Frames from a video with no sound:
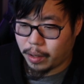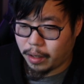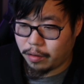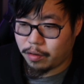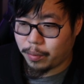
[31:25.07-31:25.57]
bring
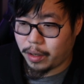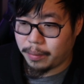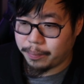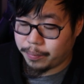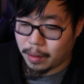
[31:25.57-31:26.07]
in the
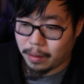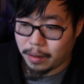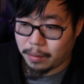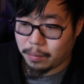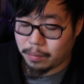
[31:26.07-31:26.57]
Sabrina.
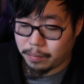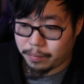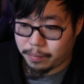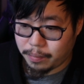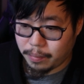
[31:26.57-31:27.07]

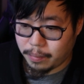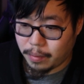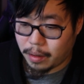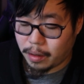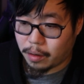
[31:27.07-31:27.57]

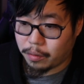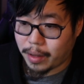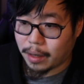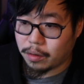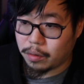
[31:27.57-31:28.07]
And then
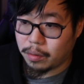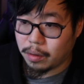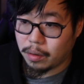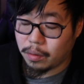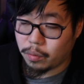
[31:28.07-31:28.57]
Aerodactyl,
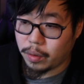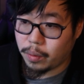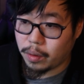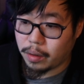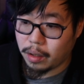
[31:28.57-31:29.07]
we
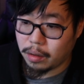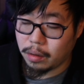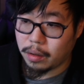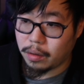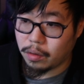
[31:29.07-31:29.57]
will
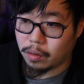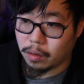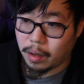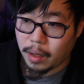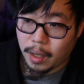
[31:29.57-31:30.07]
kill
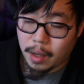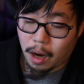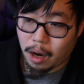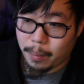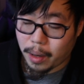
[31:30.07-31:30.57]
your
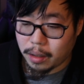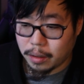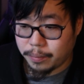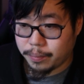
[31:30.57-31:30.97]
Arbok.